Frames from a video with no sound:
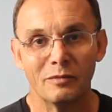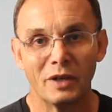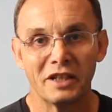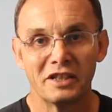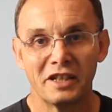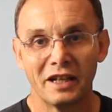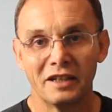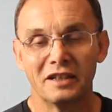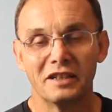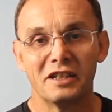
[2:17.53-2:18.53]
By the
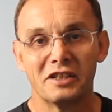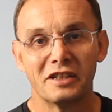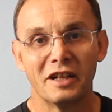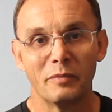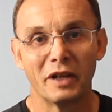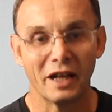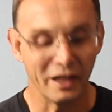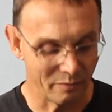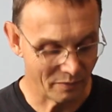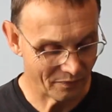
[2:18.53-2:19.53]
second edition it
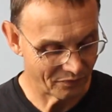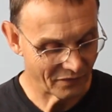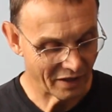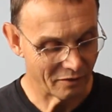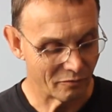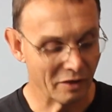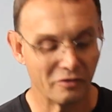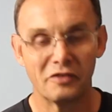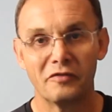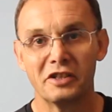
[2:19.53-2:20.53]
became
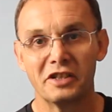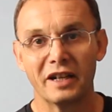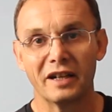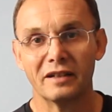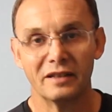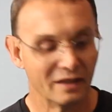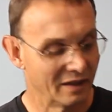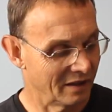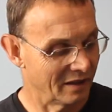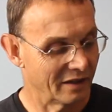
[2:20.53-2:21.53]
Roach Fishing.
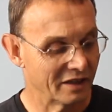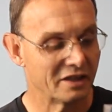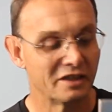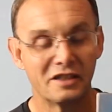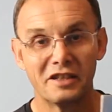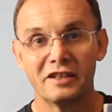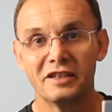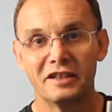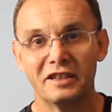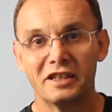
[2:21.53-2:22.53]
This is the
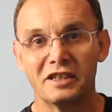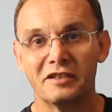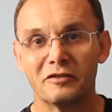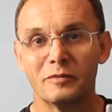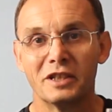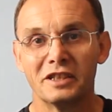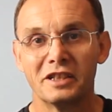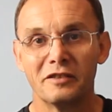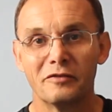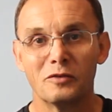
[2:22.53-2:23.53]
third edition from
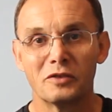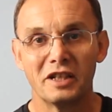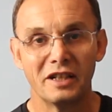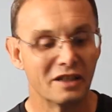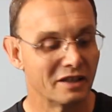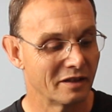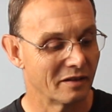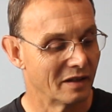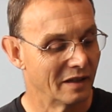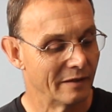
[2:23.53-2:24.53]
1949.
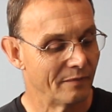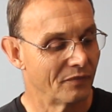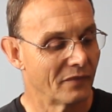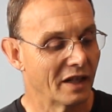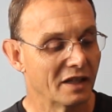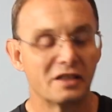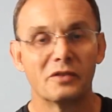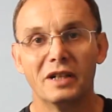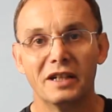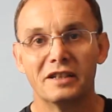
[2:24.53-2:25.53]
It's
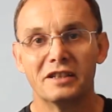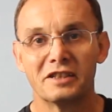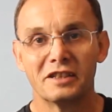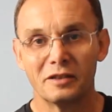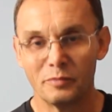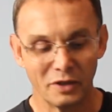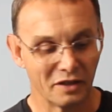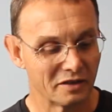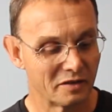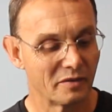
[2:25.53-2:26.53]
quite a nice little
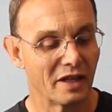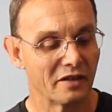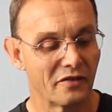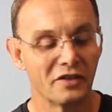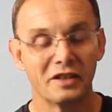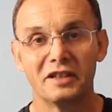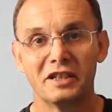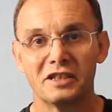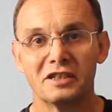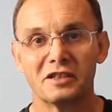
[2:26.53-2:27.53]
book. That third
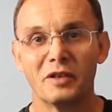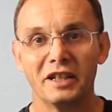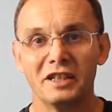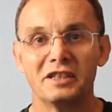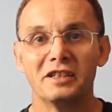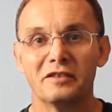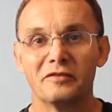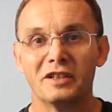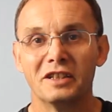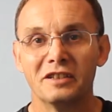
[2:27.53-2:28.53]
edition is quite easy to
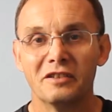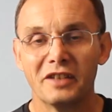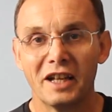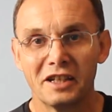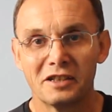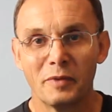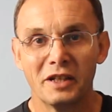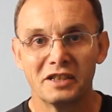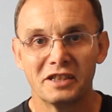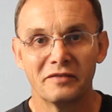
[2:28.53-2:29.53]
find, not that
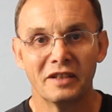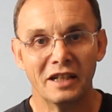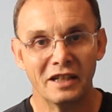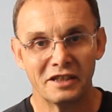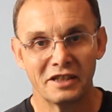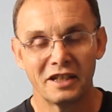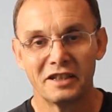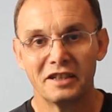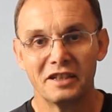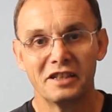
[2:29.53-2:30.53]
expensive.
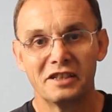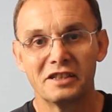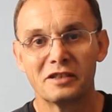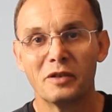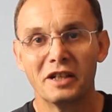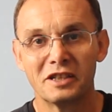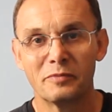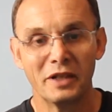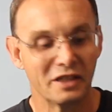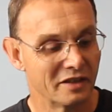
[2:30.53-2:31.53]
Second edition is quite
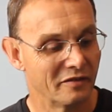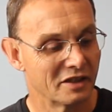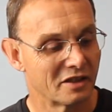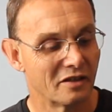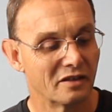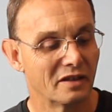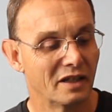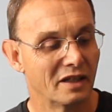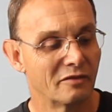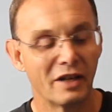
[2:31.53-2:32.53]
expensive. It's got
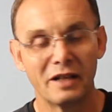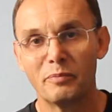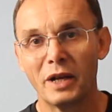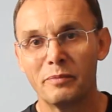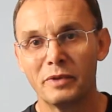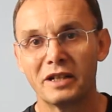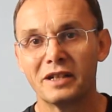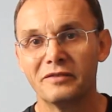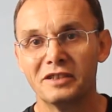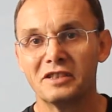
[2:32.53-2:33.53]
red paper
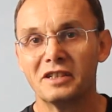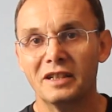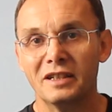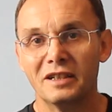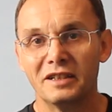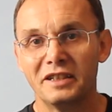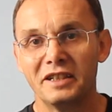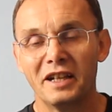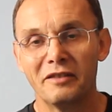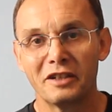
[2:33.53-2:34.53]
covers. I
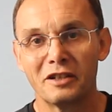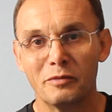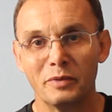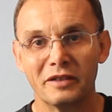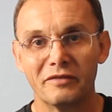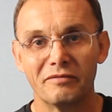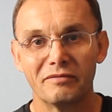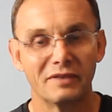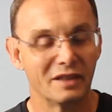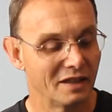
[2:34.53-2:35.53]
did have a copy.
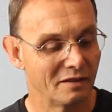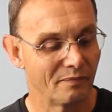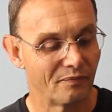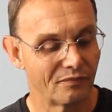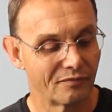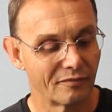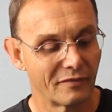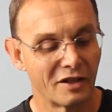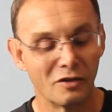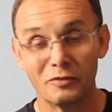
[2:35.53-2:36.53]
I've
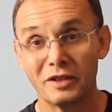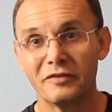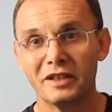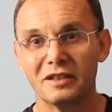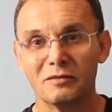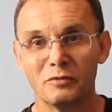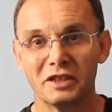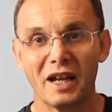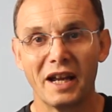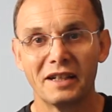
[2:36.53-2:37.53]
got rid of it and
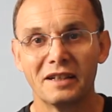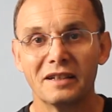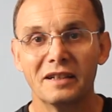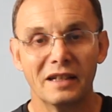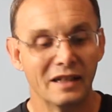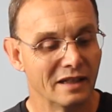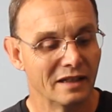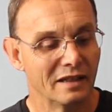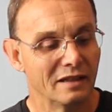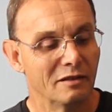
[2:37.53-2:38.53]
wish I hadn't.
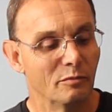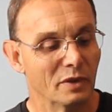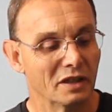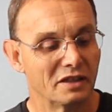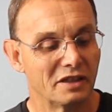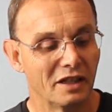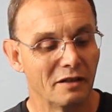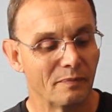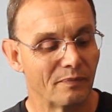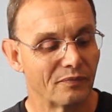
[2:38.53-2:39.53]
But
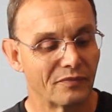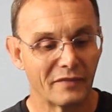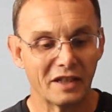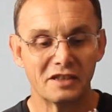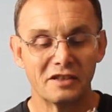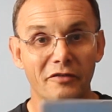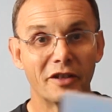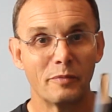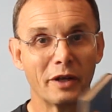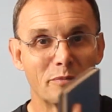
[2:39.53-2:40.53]
it's not a
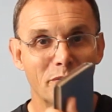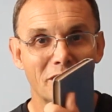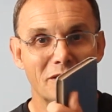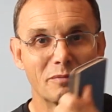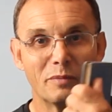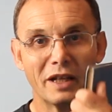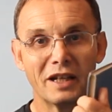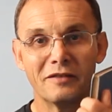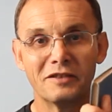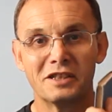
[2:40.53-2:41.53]
very big book, but
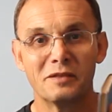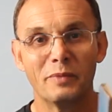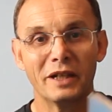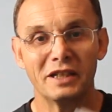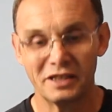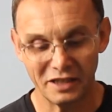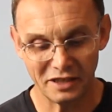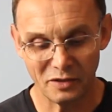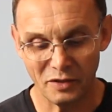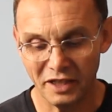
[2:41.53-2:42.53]
it covers the
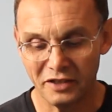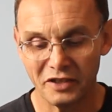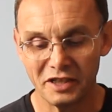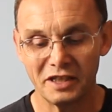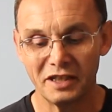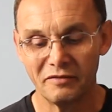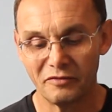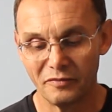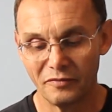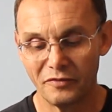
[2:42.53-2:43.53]
basics. Quite interesting
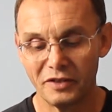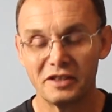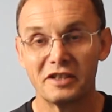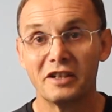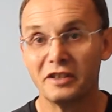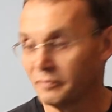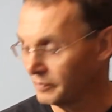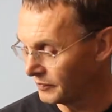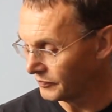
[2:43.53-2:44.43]
for the time.